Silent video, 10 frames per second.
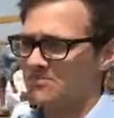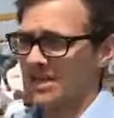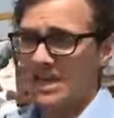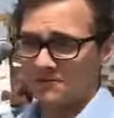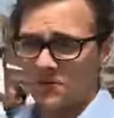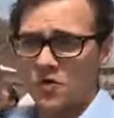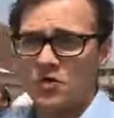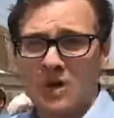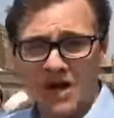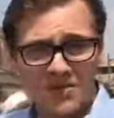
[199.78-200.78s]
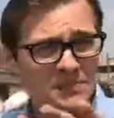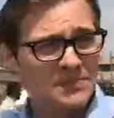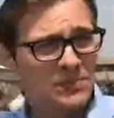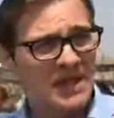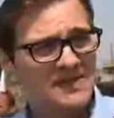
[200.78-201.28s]
to get food, while the
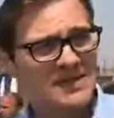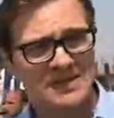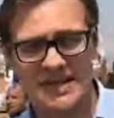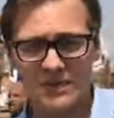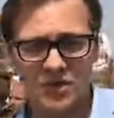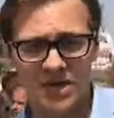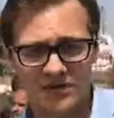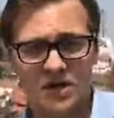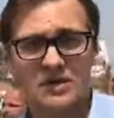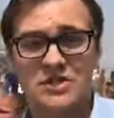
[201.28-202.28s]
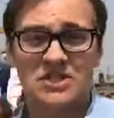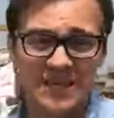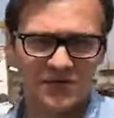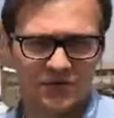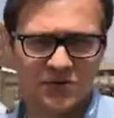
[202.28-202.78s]
people in this neighborhood have already
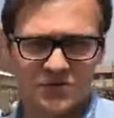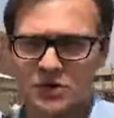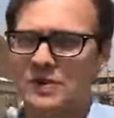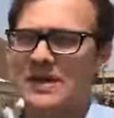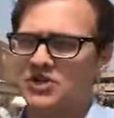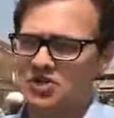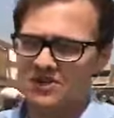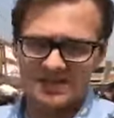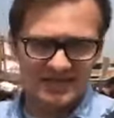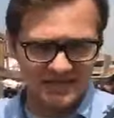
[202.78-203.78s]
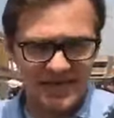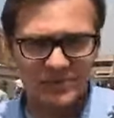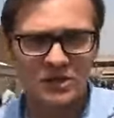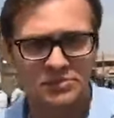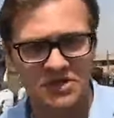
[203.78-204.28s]
received food. So we made sure that this
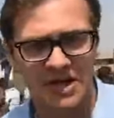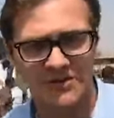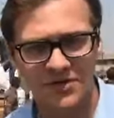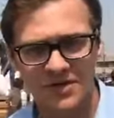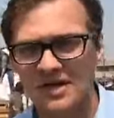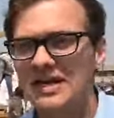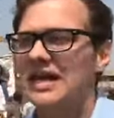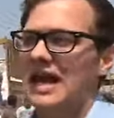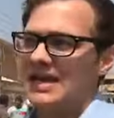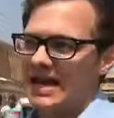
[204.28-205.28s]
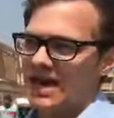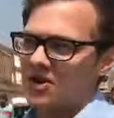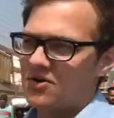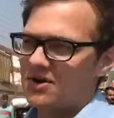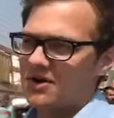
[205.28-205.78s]
neighborhood was covered, and
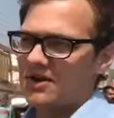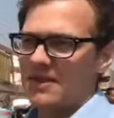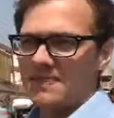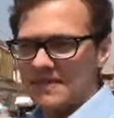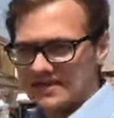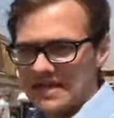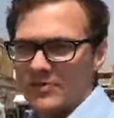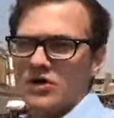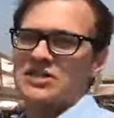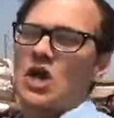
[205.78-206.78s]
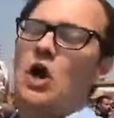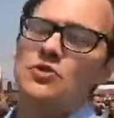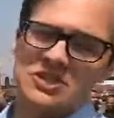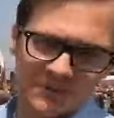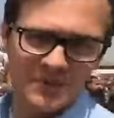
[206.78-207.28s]
now this neighborhood is
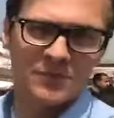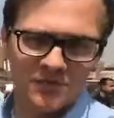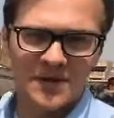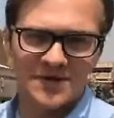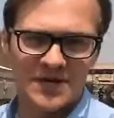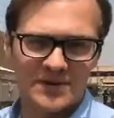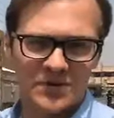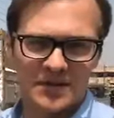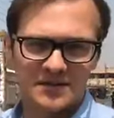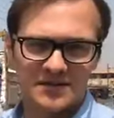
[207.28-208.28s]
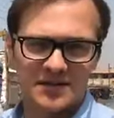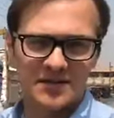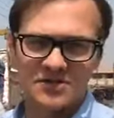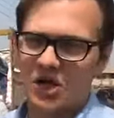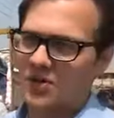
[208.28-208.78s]
hosting people from other neighborhoods.
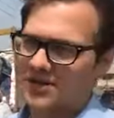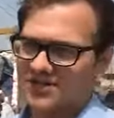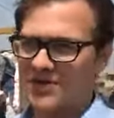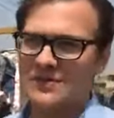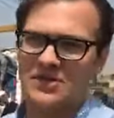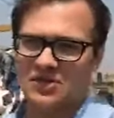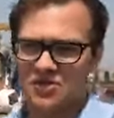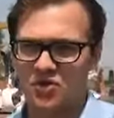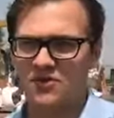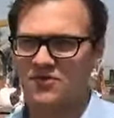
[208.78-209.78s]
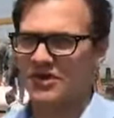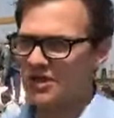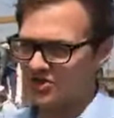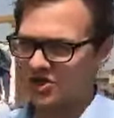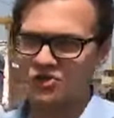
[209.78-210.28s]
So there's very much a sort of
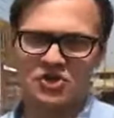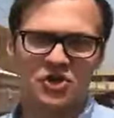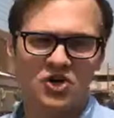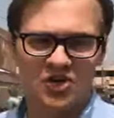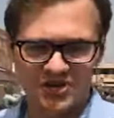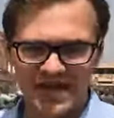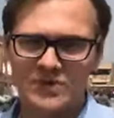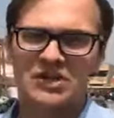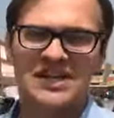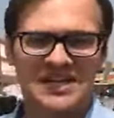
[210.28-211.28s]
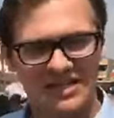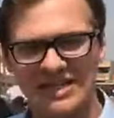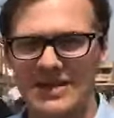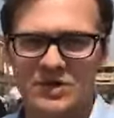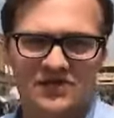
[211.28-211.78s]
social, neighborly,
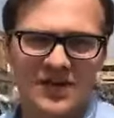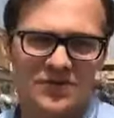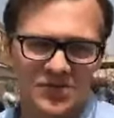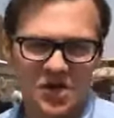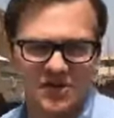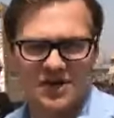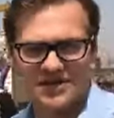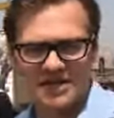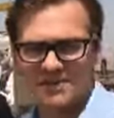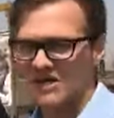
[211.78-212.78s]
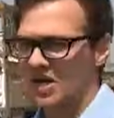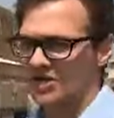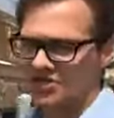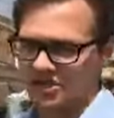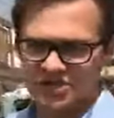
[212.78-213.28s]
collaborative effort going on here
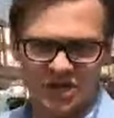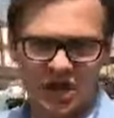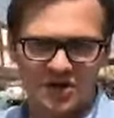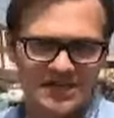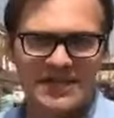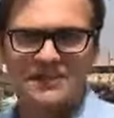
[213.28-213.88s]
beyond just our team.